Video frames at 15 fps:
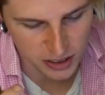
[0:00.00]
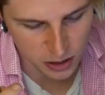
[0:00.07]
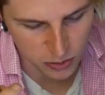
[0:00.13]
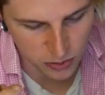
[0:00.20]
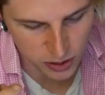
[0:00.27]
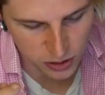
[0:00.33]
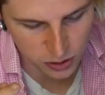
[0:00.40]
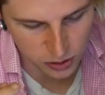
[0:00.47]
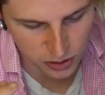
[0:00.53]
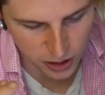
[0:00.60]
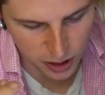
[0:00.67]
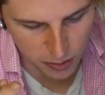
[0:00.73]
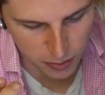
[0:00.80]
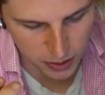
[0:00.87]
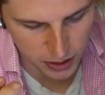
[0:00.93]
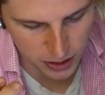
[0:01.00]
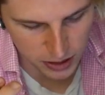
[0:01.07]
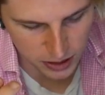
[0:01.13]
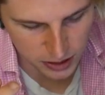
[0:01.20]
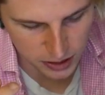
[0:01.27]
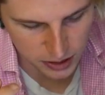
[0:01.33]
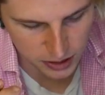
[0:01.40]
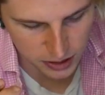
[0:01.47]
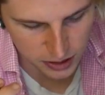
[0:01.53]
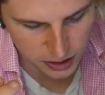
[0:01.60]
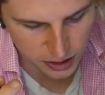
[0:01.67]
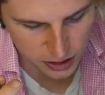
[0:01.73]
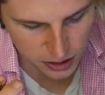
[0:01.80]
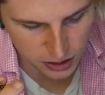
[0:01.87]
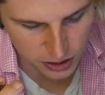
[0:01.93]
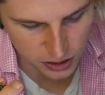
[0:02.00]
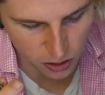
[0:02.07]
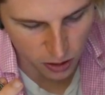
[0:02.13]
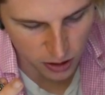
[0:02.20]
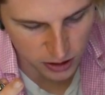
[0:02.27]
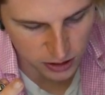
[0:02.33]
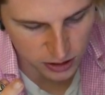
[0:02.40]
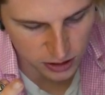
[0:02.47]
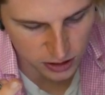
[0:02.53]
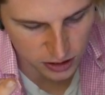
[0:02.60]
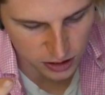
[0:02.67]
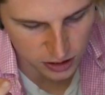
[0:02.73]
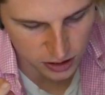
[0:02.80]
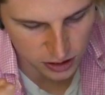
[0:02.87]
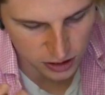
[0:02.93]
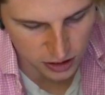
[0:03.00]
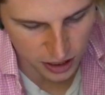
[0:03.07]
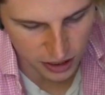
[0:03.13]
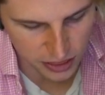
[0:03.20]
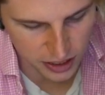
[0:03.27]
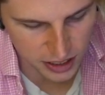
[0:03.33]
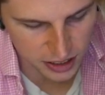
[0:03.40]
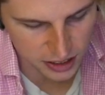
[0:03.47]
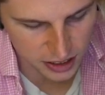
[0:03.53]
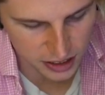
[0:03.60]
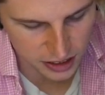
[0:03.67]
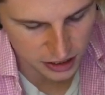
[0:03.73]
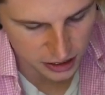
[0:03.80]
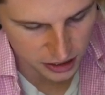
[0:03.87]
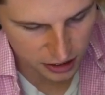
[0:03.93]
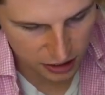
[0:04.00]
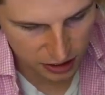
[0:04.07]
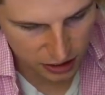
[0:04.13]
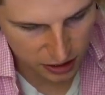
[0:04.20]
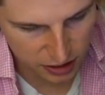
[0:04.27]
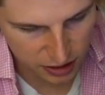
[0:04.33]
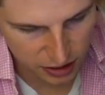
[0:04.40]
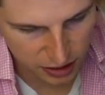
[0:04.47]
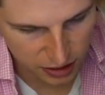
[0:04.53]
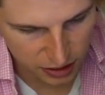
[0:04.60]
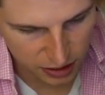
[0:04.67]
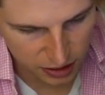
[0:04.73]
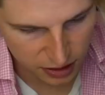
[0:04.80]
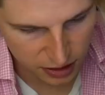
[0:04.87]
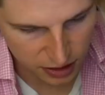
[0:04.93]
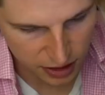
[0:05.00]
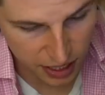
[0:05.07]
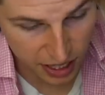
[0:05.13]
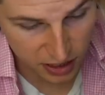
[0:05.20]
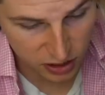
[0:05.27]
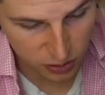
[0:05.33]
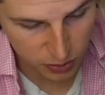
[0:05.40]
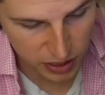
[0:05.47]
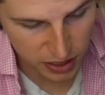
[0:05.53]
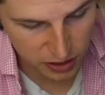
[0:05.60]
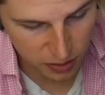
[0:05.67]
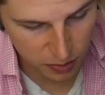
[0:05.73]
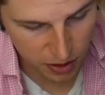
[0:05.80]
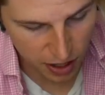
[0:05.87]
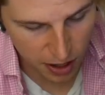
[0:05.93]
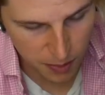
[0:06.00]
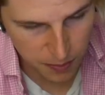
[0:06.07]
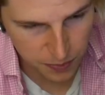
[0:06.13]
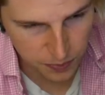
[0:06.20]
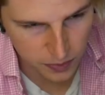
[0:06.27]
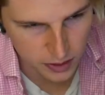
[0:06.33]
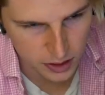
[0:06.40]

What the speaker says: So physical therapy starts, I think, next week sometime.